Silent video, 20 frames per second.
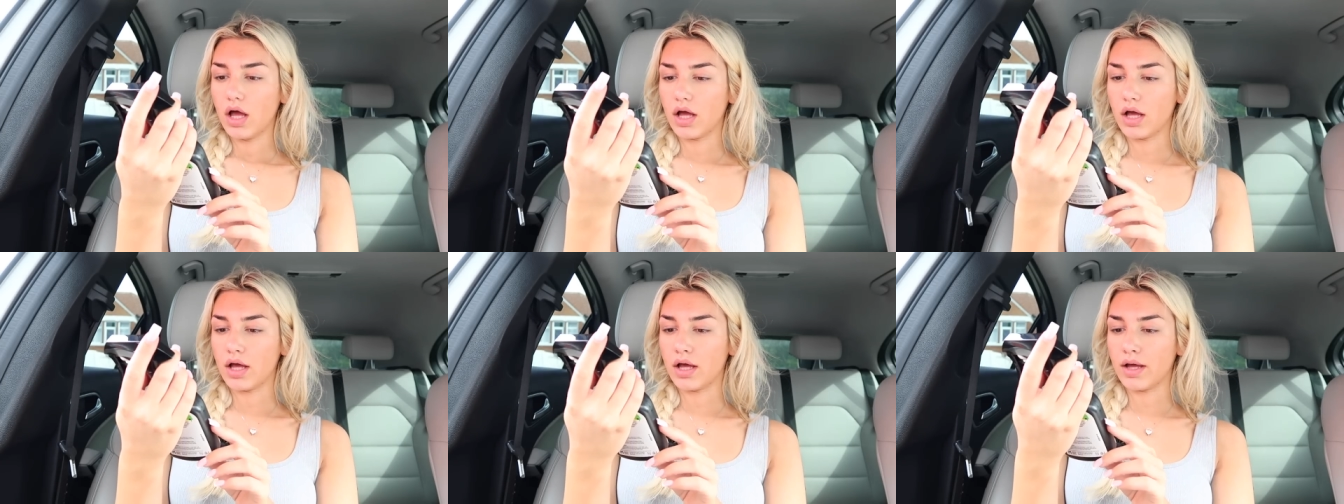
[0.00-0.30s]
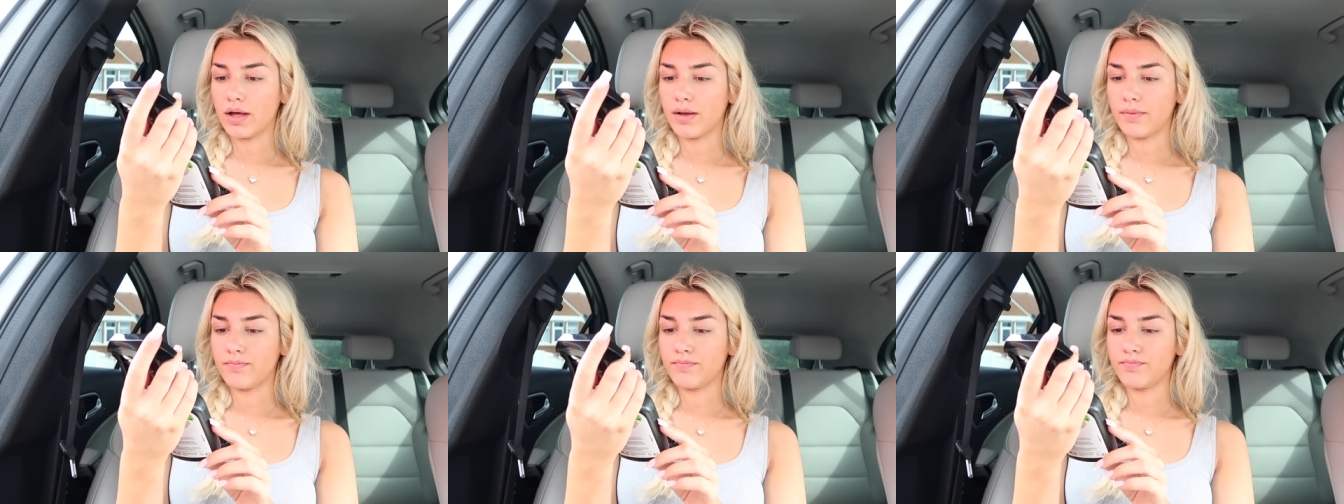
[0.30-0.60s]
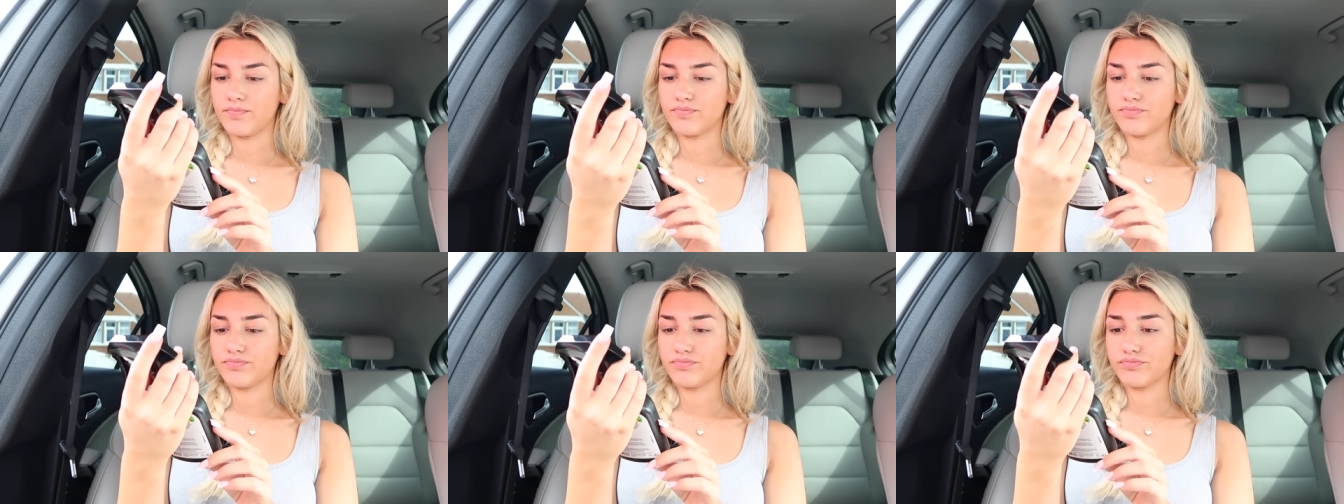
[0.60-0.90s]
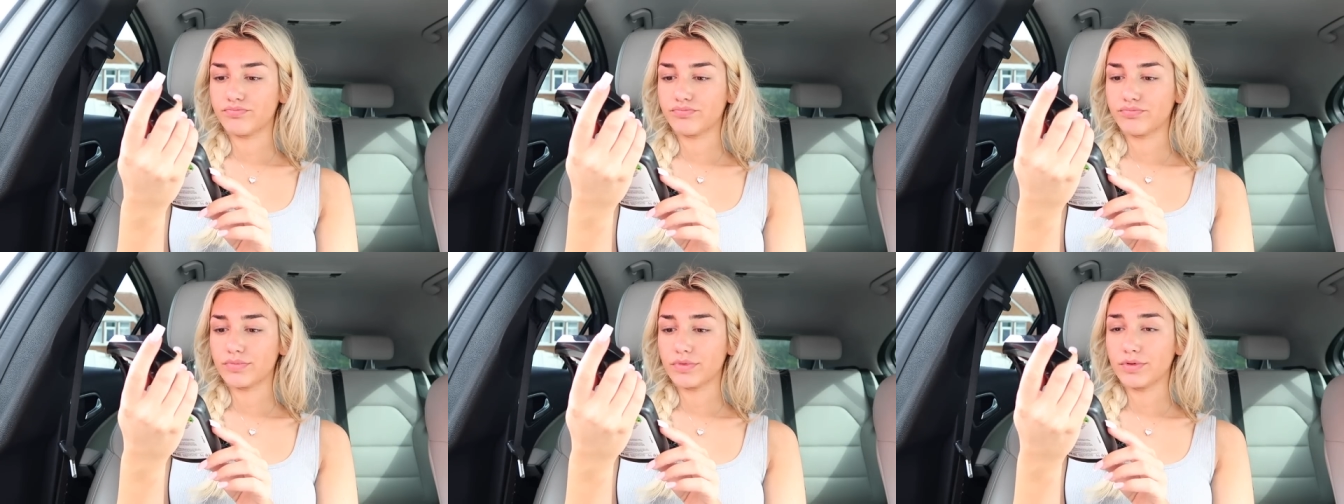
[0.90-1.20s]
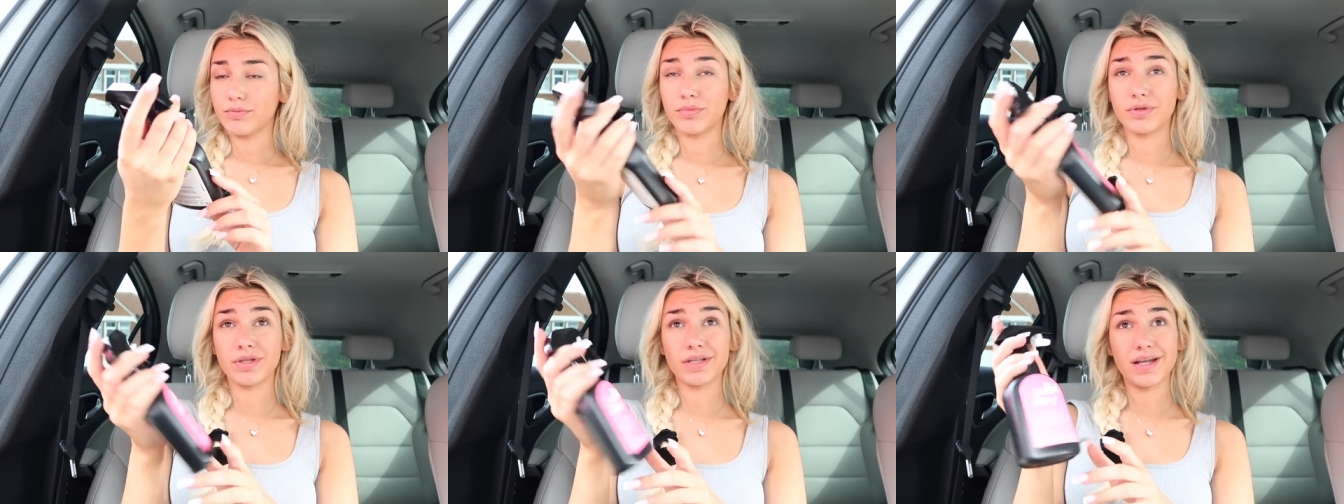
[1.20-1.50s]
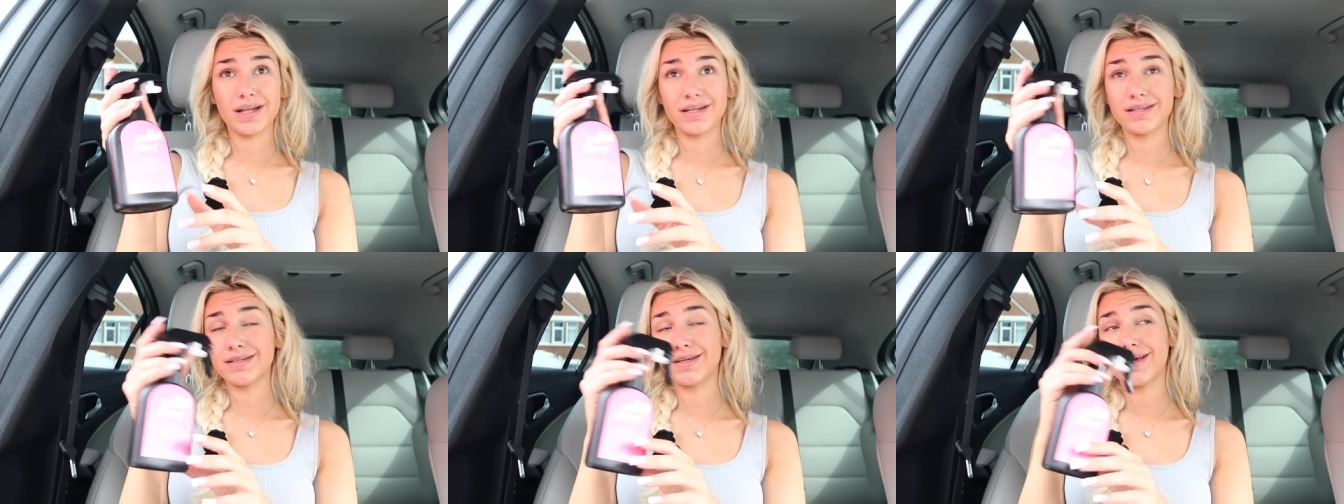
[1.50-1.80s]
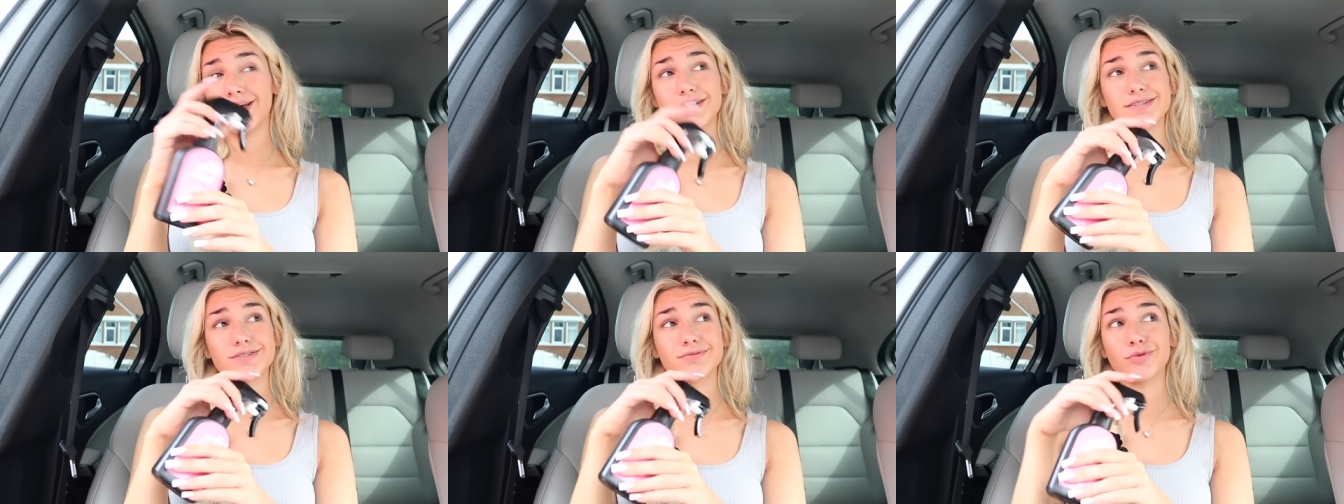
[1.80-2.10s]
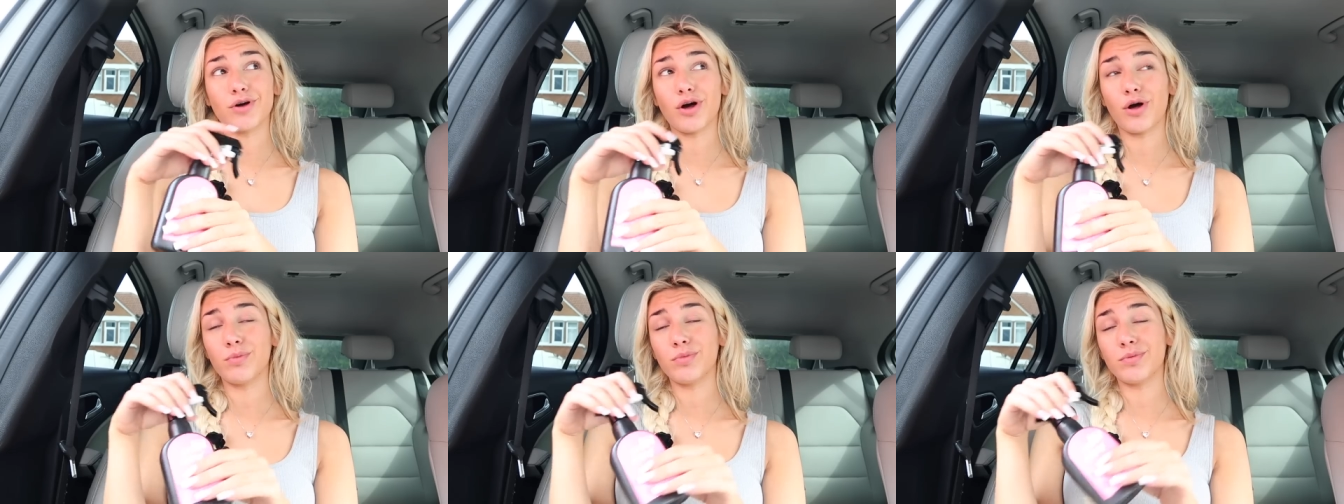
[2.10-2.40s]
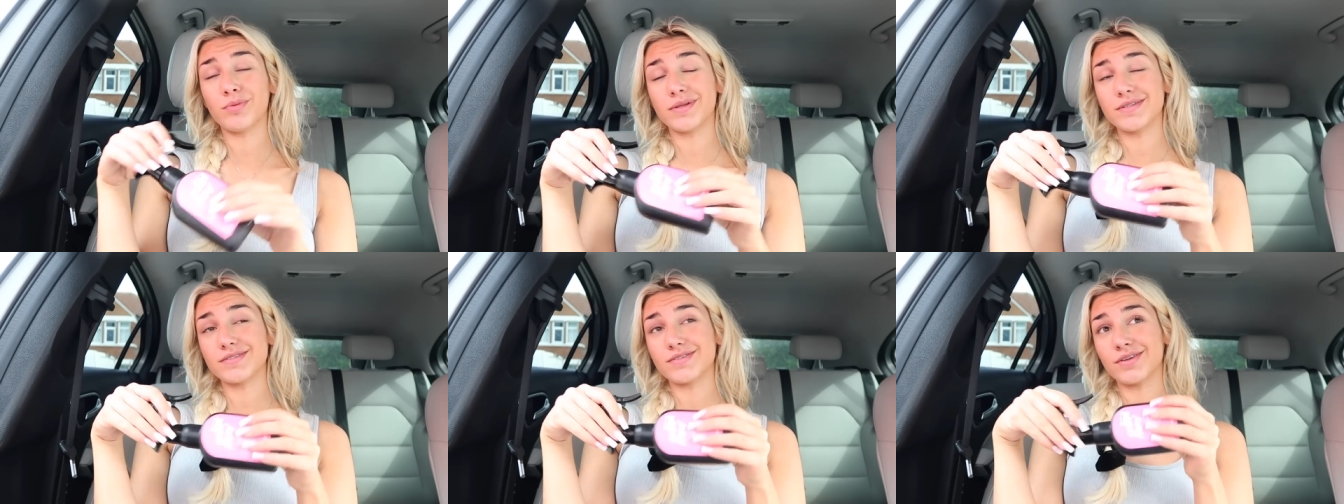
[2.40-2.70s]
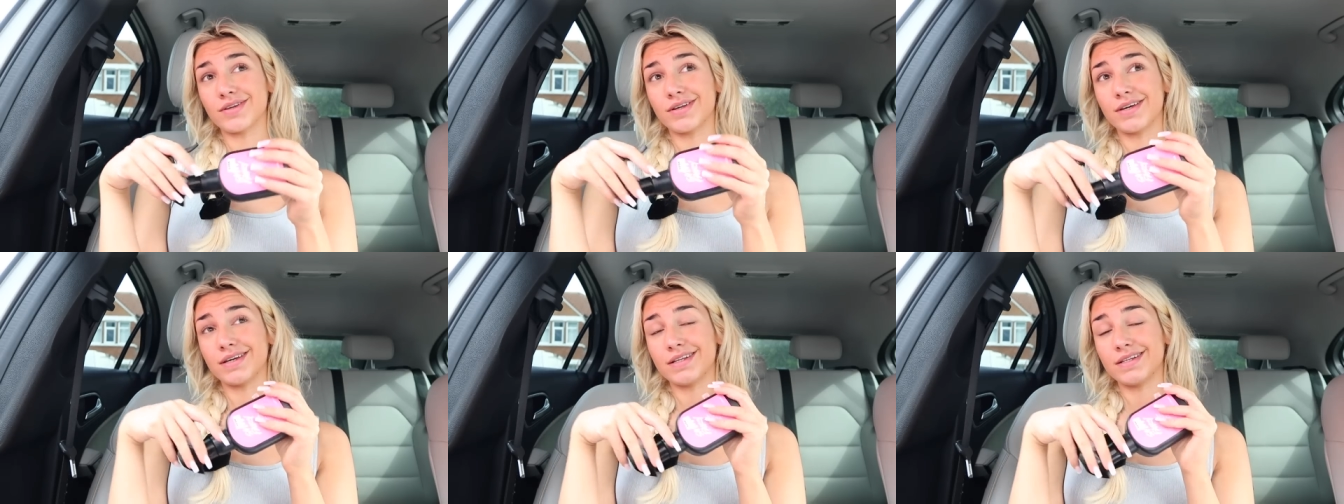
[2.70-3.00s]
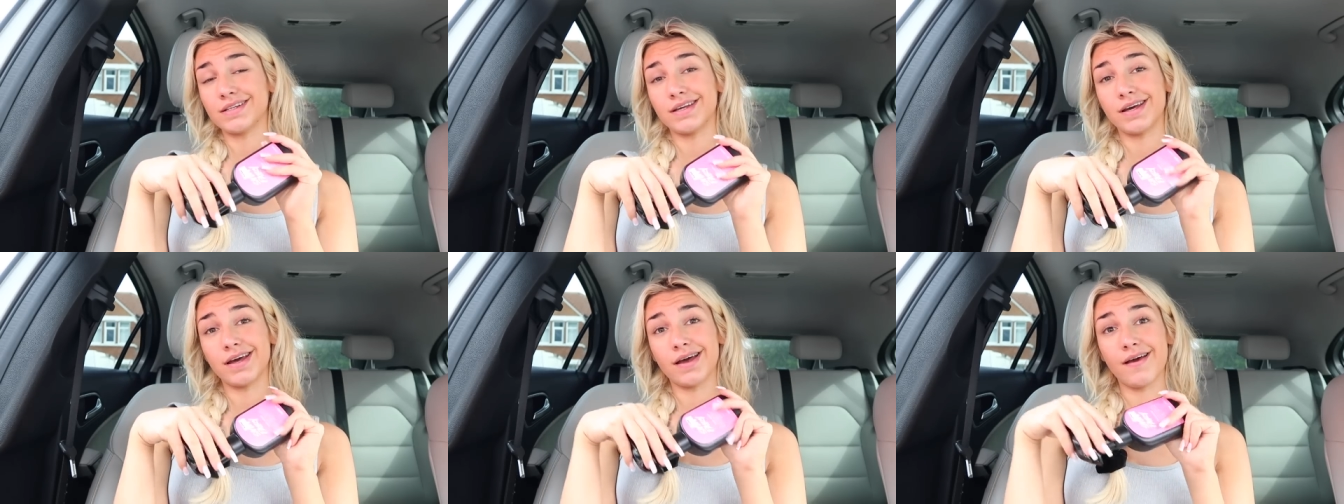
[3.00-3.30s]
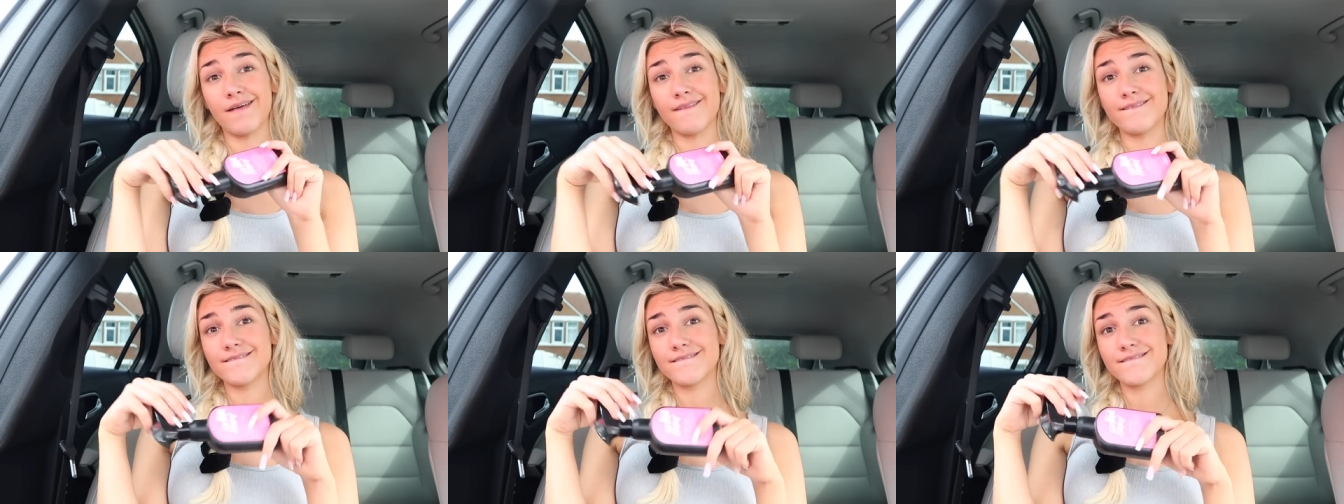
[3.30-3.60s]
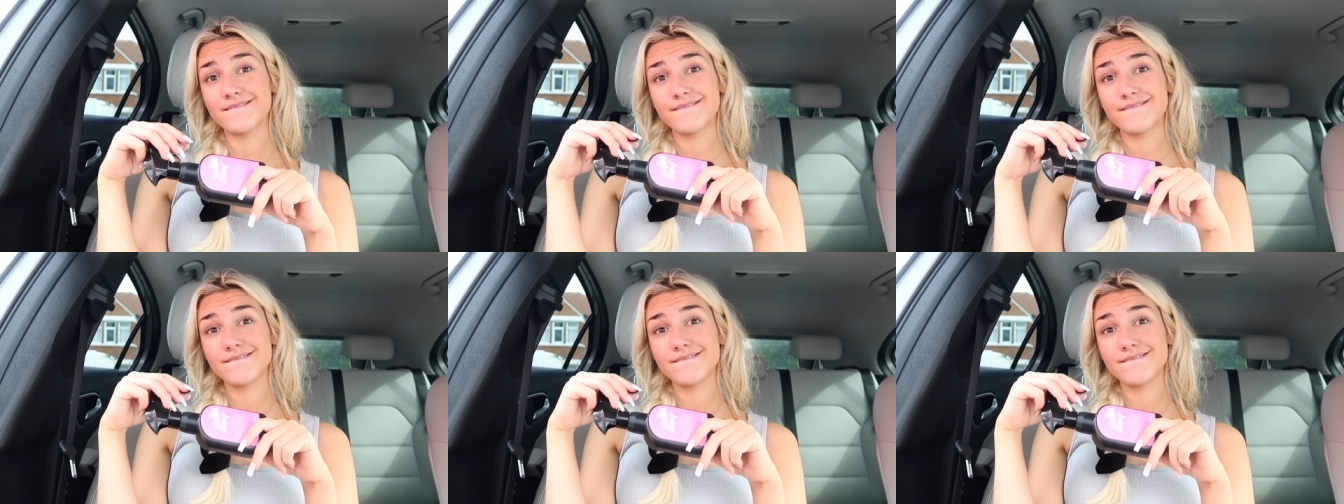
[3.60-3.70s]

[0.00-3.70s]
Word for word: Um, but then I did get some compliments on it in uh,